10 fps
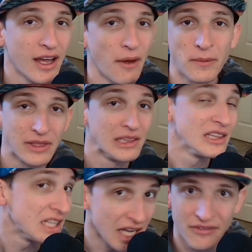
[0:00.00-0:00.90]
I would
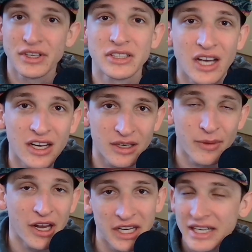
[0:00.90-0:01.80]
love to talk
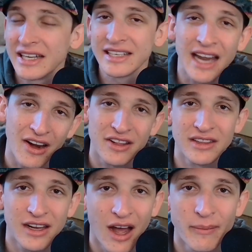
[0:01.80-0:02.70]
about it down in
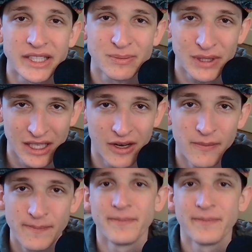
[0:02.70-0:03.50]
the comments below.